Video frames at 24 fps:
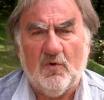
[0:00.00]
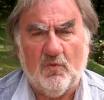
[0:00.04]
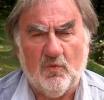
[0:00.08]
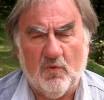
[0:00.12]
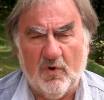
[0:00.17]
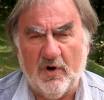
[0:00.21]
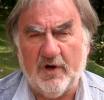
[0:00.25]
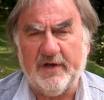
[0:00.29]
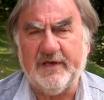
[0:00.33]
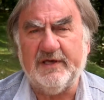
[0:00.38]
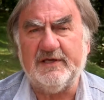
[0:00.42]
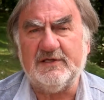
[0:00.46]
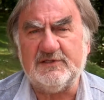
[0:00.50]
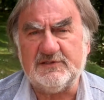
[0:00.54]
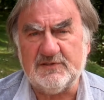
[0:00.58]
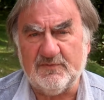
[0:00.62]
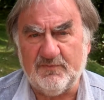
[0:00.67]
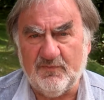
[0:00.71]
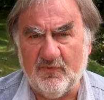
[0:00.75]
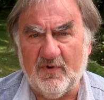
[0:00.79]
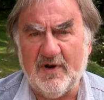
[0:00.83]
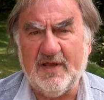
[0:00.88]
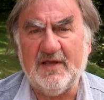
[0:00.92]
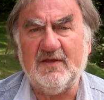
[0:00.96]
working to
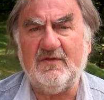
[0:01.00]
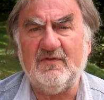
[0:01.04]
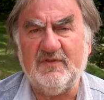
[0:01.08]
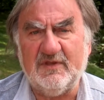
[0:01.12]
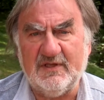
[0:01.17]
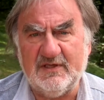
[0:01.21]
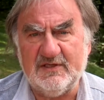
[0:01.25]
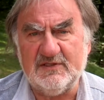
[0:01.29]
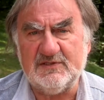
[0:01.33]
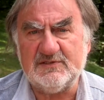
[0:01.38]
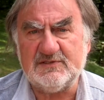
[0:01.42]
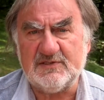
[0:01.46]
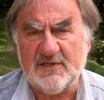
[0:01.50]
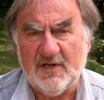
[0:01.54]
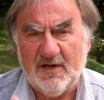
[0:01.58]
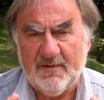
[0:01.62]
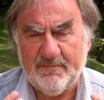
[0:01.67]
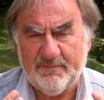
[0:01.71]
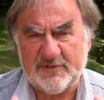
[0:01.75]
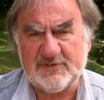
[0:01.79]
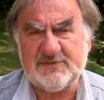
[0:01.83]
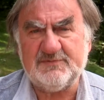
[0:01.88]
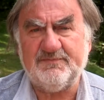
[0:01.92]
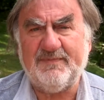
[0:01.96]
bring these
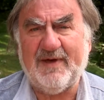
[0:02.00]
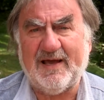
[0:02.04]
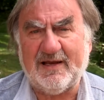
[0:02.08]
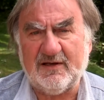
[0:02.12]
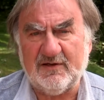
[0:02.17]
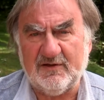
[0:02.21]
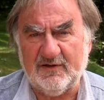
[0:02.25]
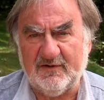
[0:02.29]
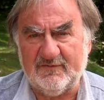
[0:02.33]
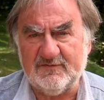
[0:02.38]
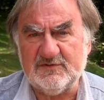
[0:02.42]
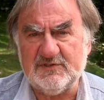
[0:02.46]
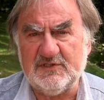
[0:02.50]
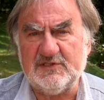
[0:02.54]
perspectives,